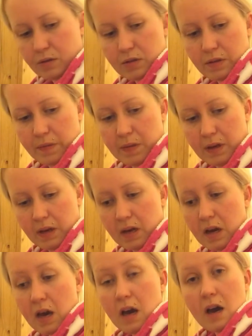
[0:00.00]
or something,
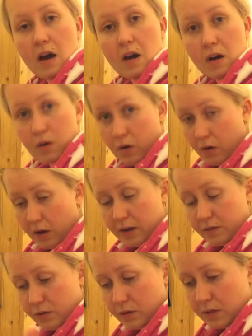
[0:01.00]
all I
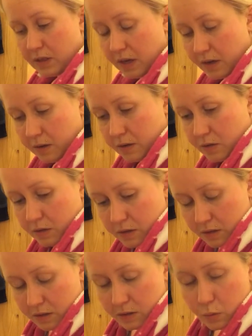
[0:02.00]
have to say
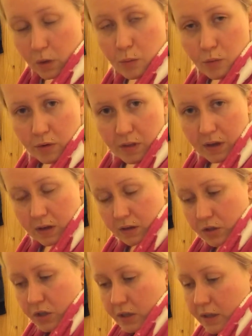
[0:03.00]
is one more thing,
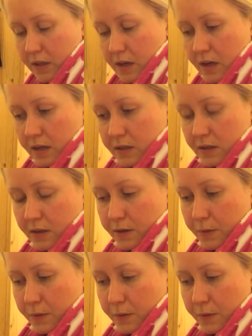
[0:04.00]
actually, that